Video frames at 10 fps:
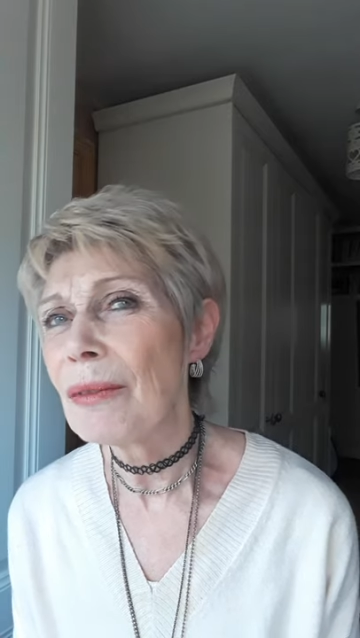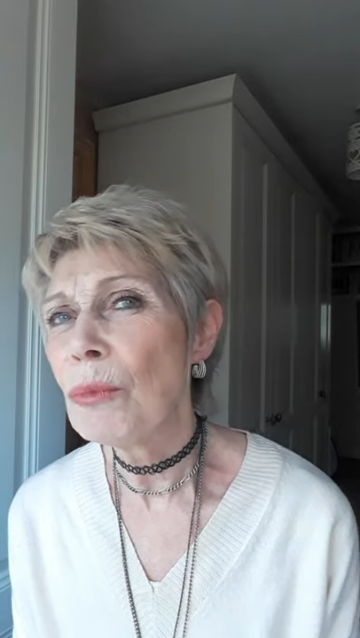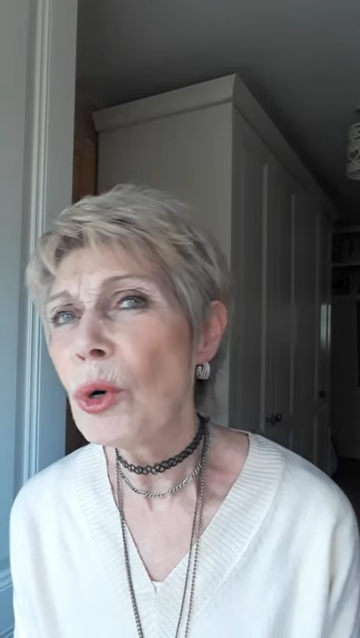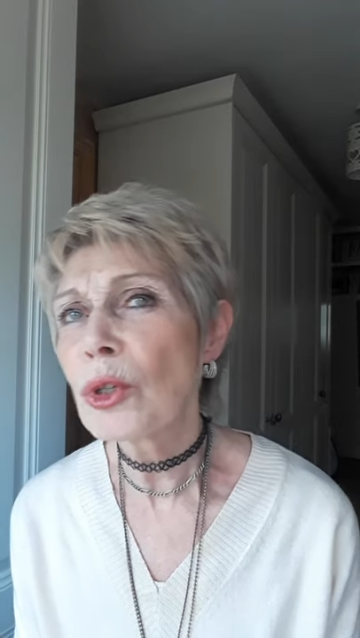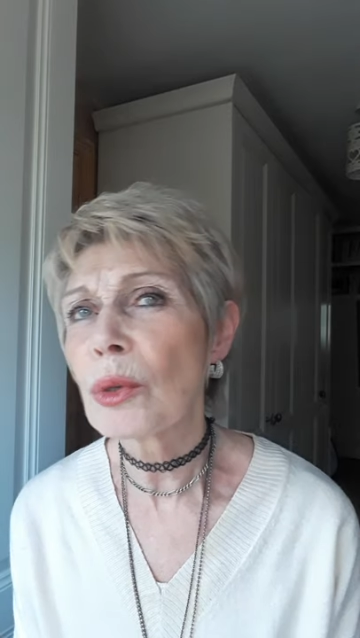
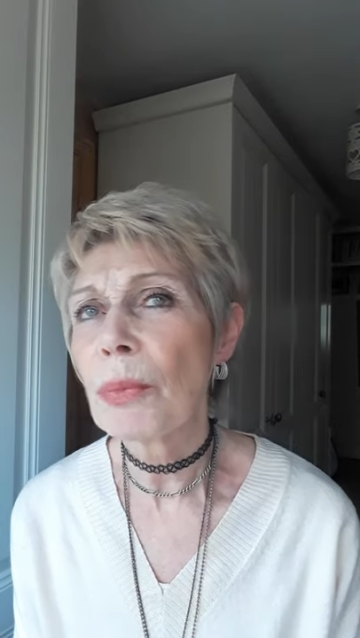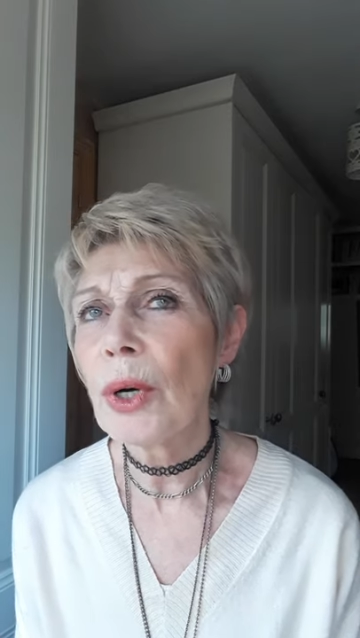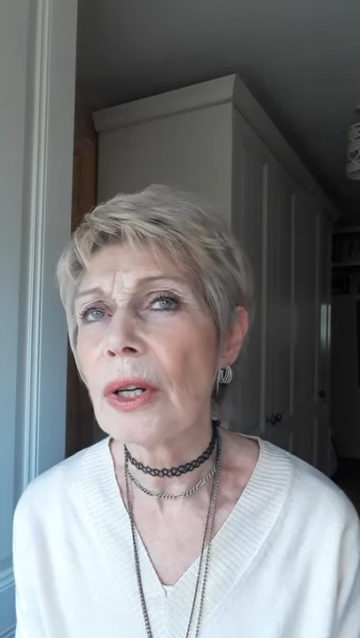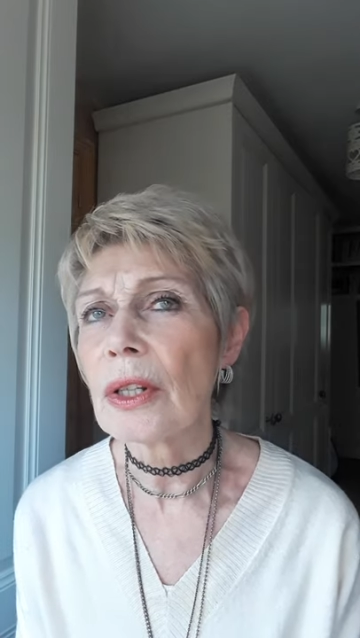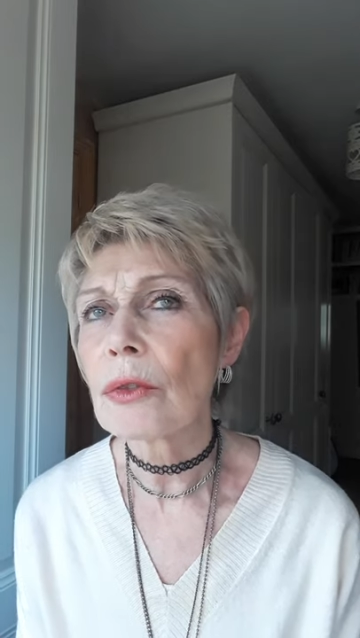more to the
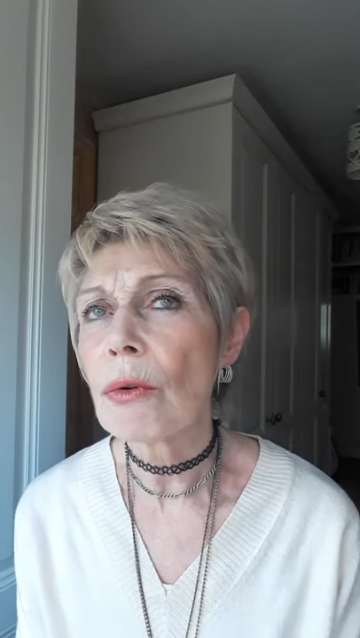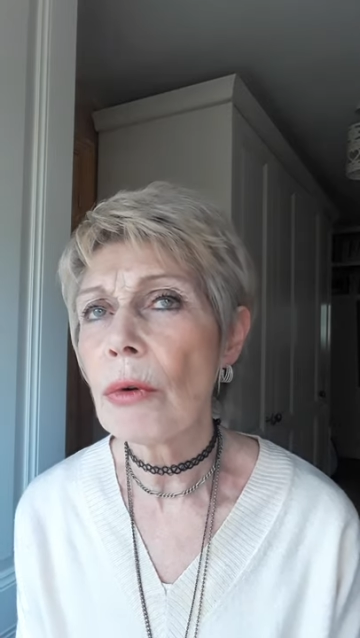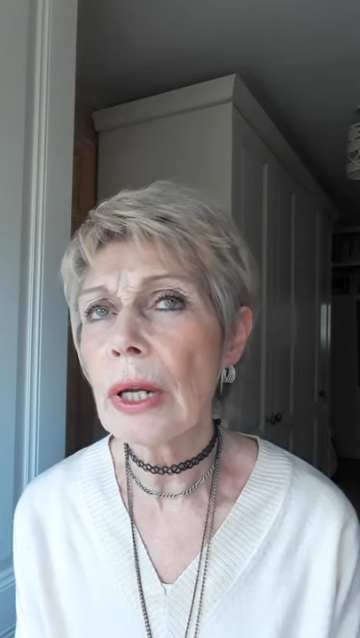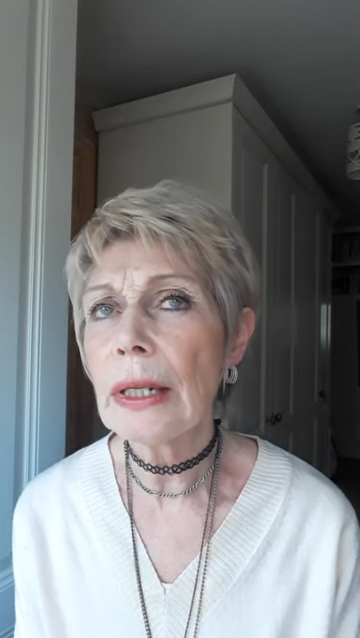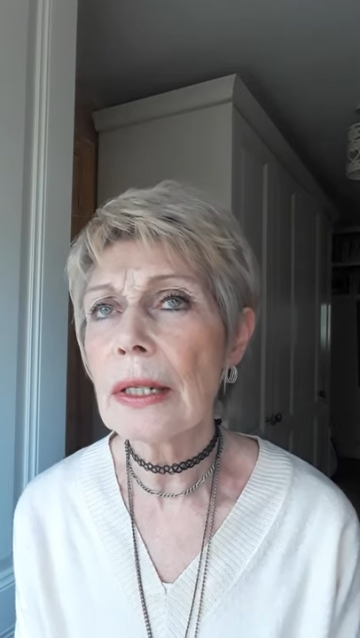point, it's
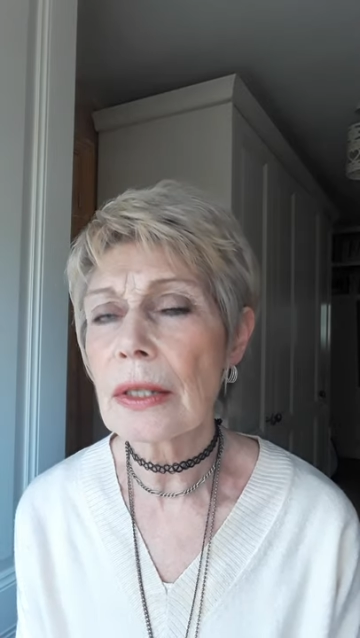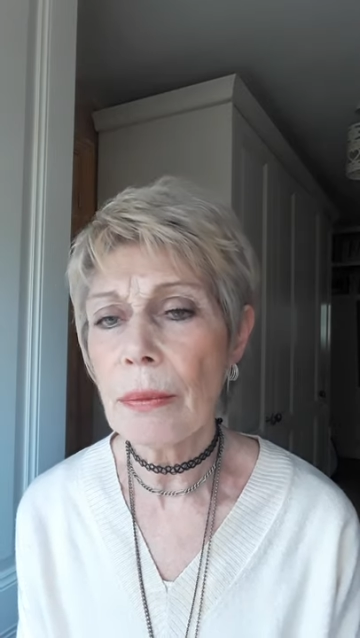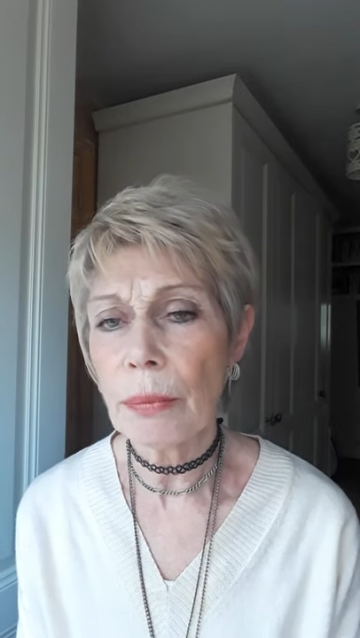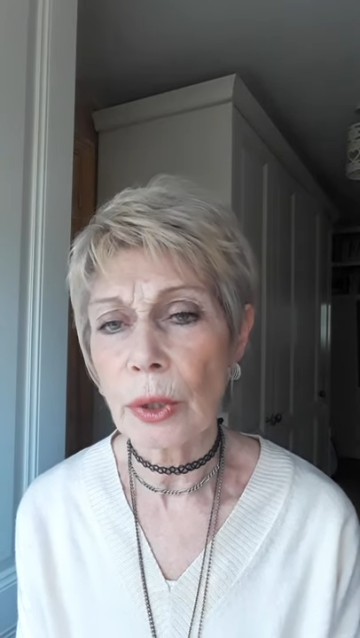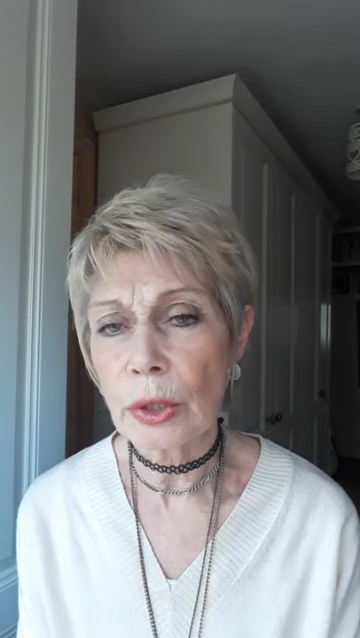really
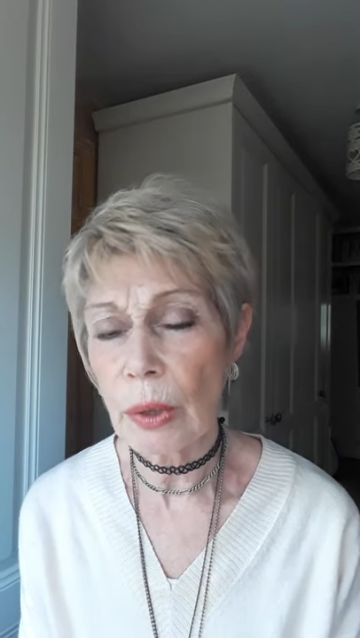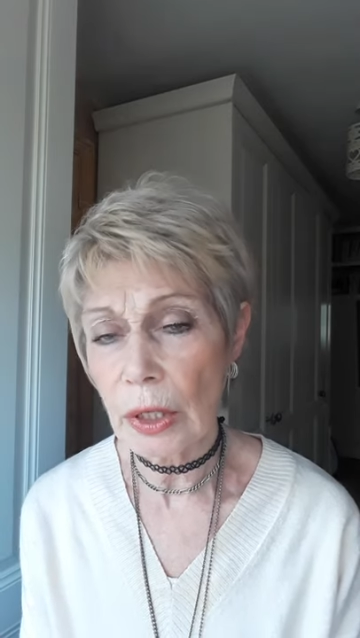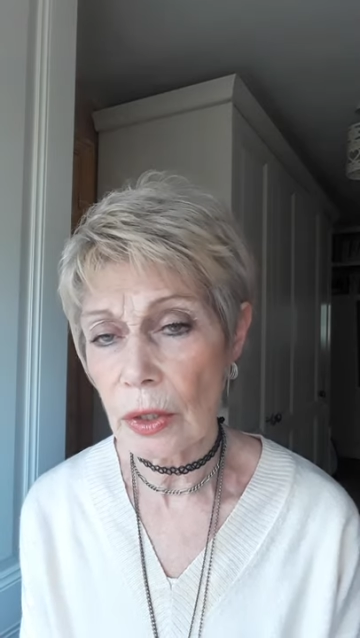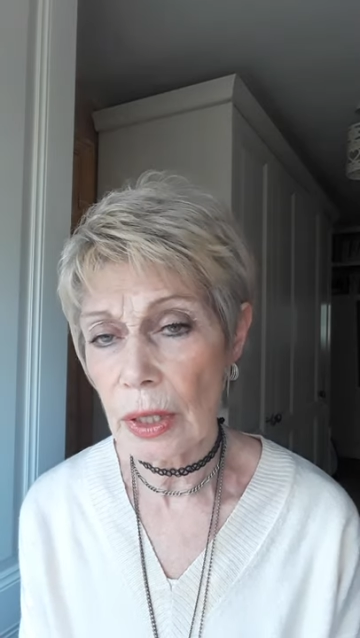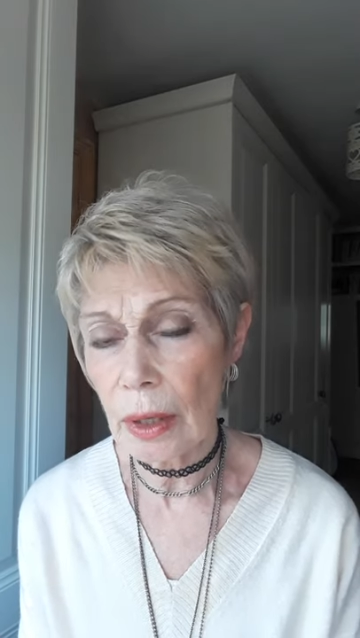simple to
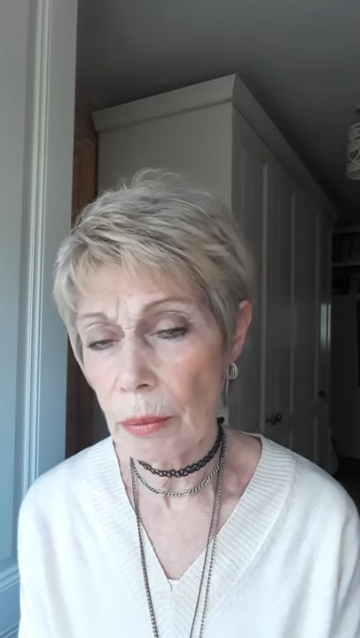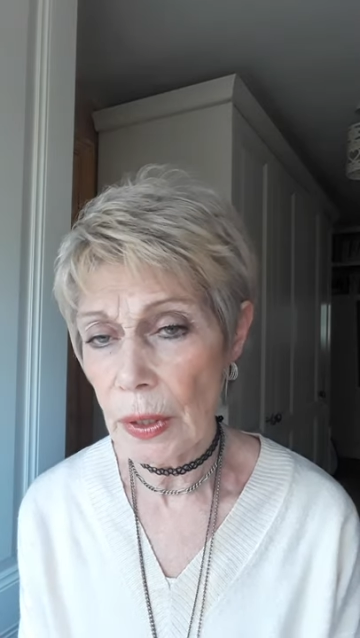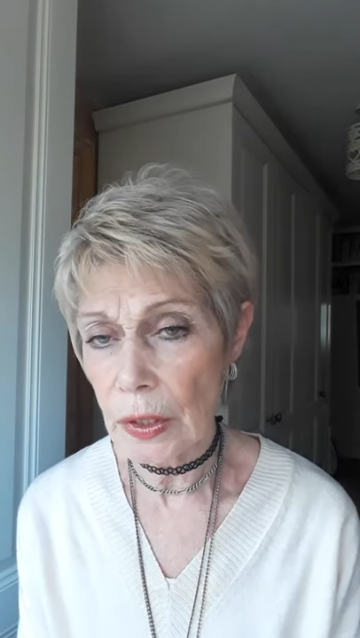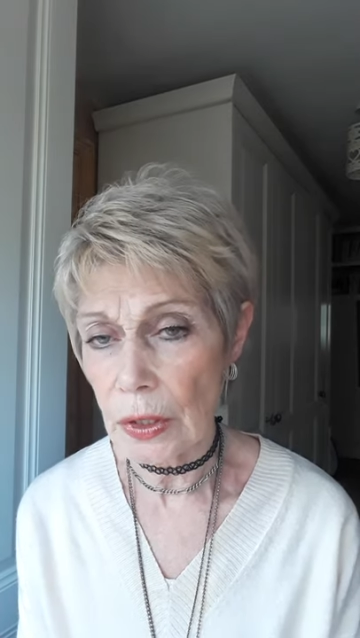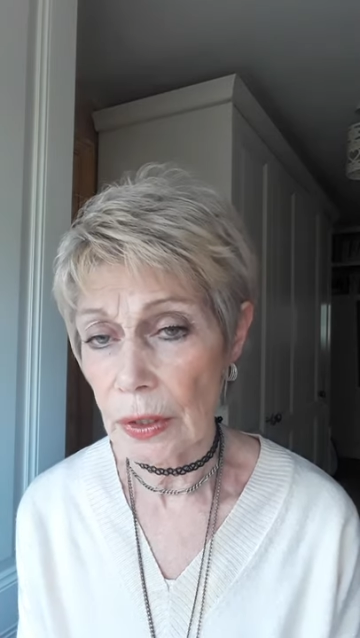actually
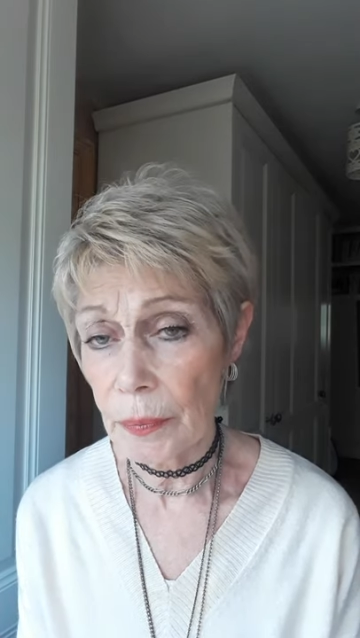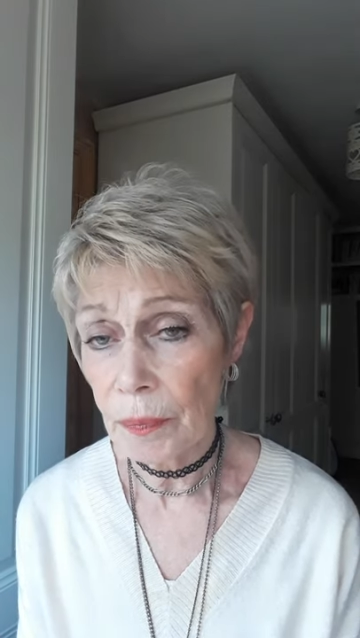administer.